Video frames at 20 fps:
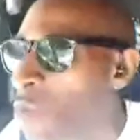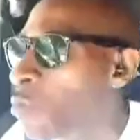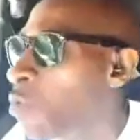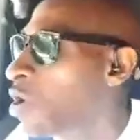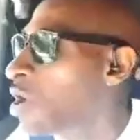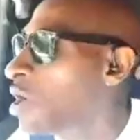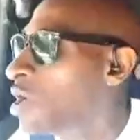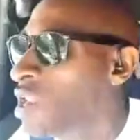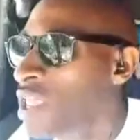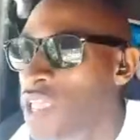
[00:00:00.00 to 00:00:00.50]

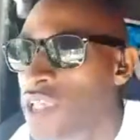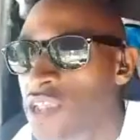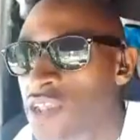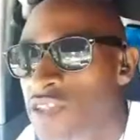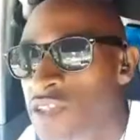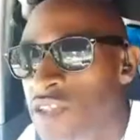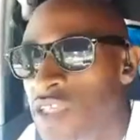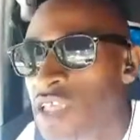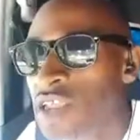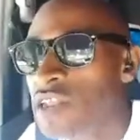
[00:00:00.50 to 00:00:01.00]
what
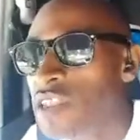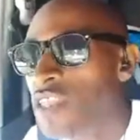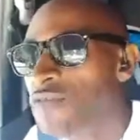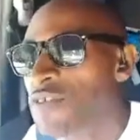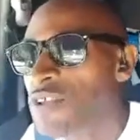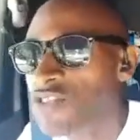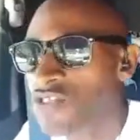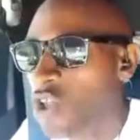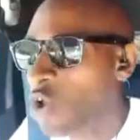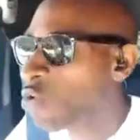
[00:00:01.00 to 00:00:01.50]
these
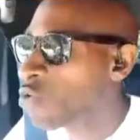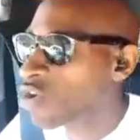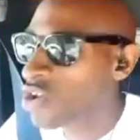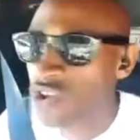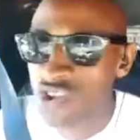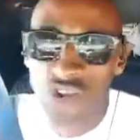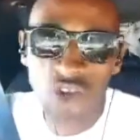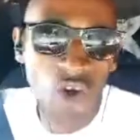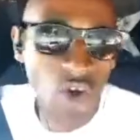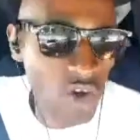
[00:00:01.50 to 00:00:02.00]
different
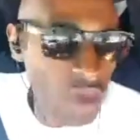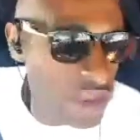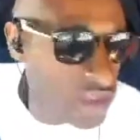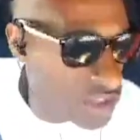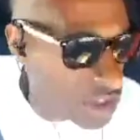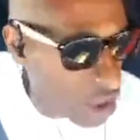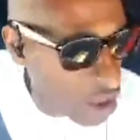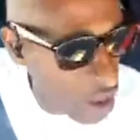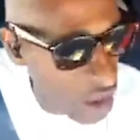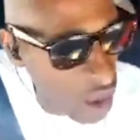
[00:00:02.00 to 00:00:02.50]
tokens,
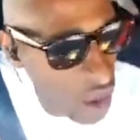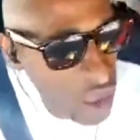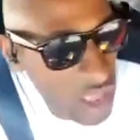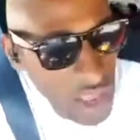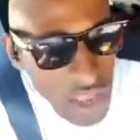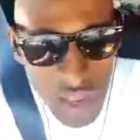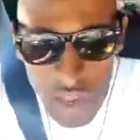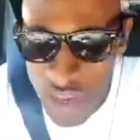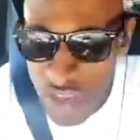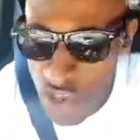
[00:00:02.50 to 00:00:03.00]
coins are,
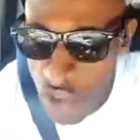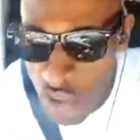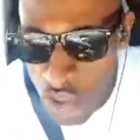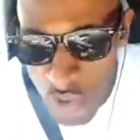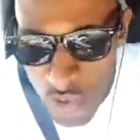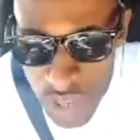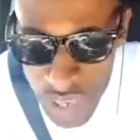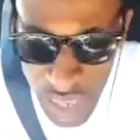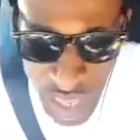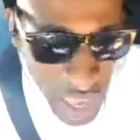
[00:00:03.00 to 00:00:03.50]
so
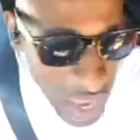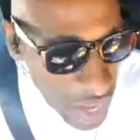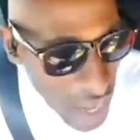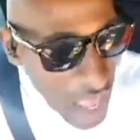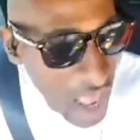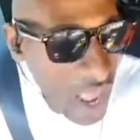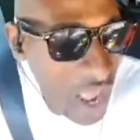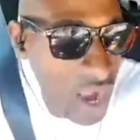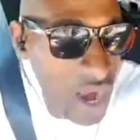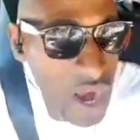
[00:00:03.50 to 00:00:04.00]
you get
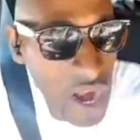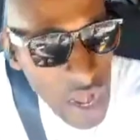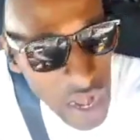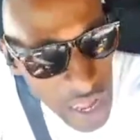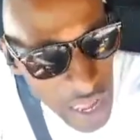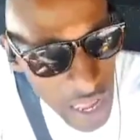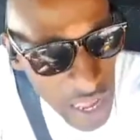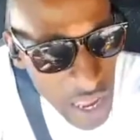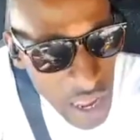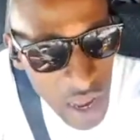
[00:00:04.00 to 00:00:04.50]
a
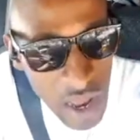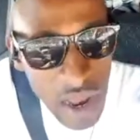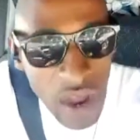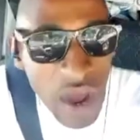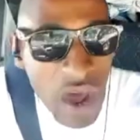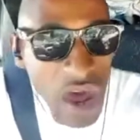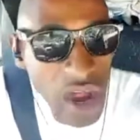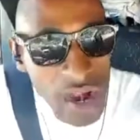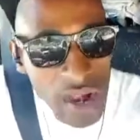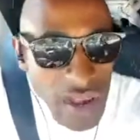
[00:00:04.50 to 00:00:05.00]
clear
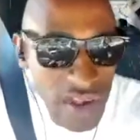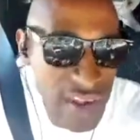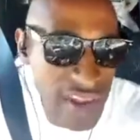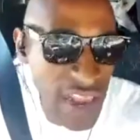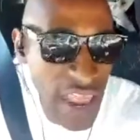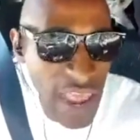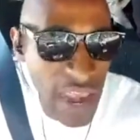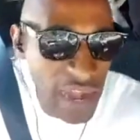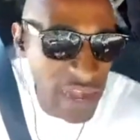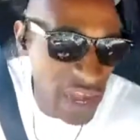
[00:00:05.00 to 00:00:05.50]

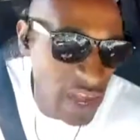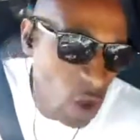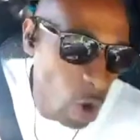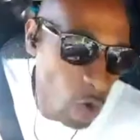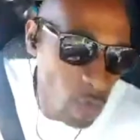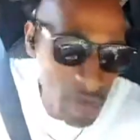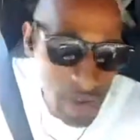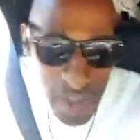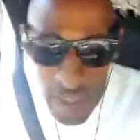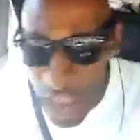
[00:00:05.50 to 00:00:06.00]
understanding,
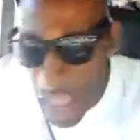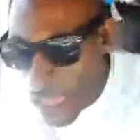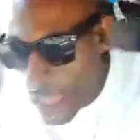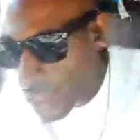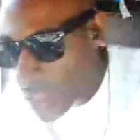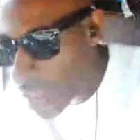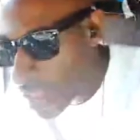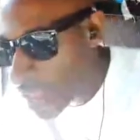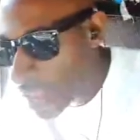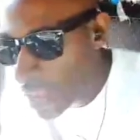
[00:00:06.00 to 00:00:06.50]

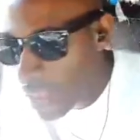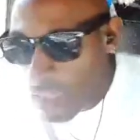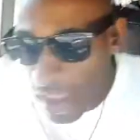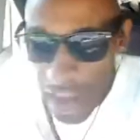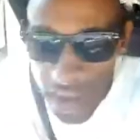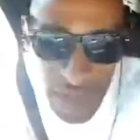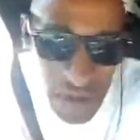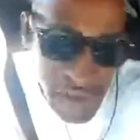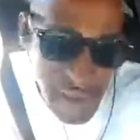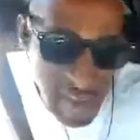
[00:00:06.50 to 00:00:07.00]
overstanding,
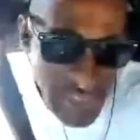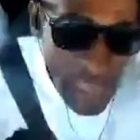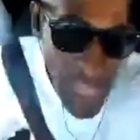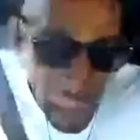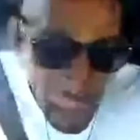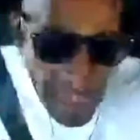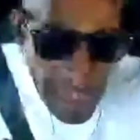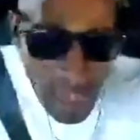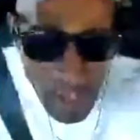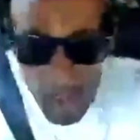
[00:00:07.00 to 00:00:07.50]
inner
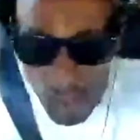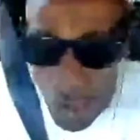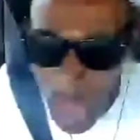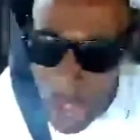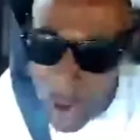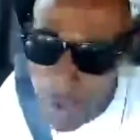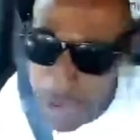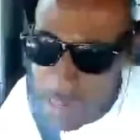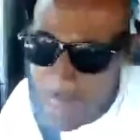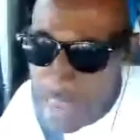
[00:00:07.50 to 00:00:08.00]
standing, rounder